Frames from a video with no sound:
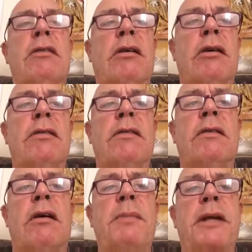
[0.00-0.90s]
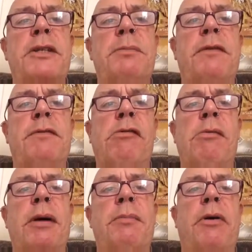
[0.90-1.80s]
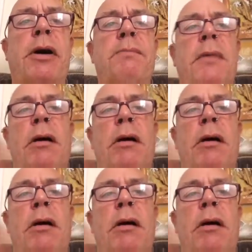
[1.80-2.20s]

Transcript: I mentioned before about my